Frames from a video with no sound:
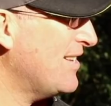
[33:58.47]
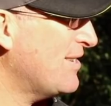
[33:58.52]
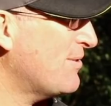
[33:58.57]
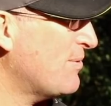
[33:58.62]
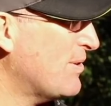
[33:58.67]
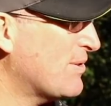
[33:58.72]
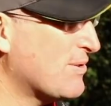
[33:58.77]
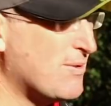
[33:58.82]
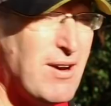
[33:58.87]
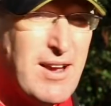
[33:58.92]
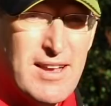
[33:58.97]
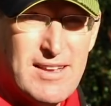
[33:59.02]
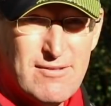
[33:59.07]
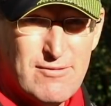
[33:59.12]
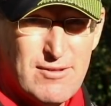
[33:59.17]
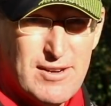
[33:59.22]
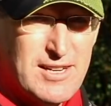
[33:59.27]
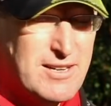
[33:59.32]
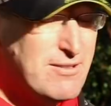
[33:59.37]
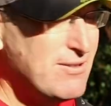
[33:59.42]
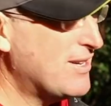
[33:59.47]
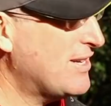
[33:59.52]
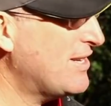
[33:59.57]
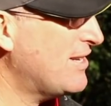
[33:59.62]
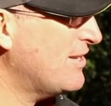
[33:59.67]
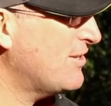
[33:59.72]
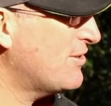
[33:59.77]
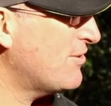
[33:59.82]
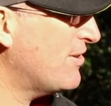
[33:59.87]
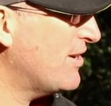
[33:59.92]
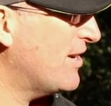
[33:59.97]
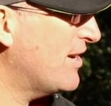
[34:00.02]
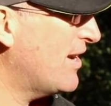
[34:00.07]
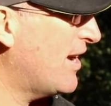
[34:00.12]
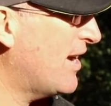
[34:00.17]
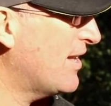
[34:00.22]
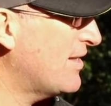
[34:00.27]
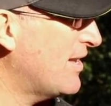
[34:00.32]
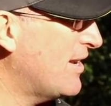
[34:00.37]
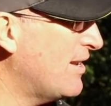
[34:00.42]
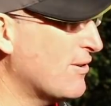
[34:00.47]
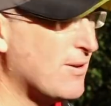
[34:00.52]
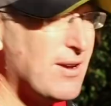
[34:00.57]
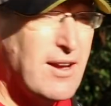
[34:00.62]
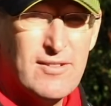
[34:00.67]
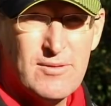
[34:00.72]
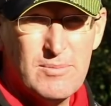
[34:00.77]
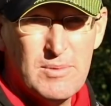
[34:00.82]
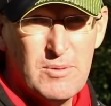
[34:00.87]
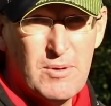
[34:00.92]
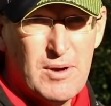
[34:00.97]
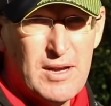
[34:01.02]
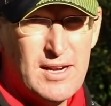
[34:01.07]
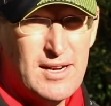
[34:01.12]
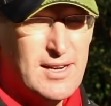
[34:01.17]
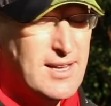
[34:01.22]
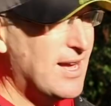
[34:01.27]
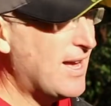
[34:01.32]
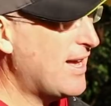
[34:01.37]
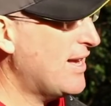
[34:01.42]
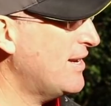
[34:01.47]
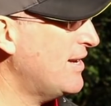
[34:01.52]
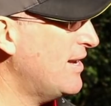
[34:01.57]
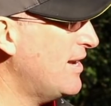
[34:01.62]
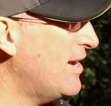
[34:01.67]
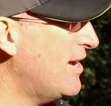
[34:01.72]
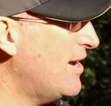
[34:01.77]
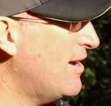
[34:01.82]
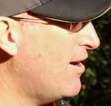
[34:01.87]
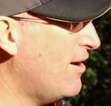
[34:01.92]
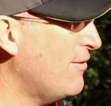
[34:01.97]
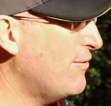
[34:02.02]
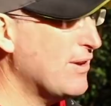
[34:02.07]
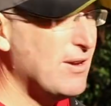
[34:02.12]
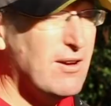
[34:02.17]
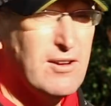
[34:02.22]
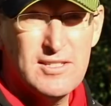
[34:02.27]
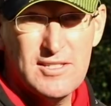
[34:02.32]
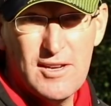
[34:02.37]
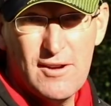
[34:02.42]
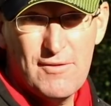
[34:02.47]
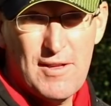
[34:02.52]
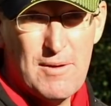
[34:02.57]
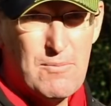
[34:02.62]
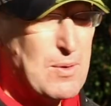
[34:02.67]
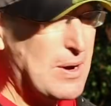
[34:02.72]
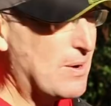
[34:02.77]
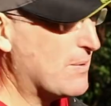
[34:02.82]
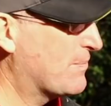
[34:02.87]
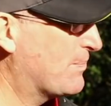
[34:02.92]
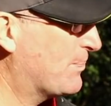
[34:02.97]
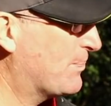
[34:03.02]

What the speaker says: It's great. Really, really enjoy it, and they look after me well, and I think I serve them well.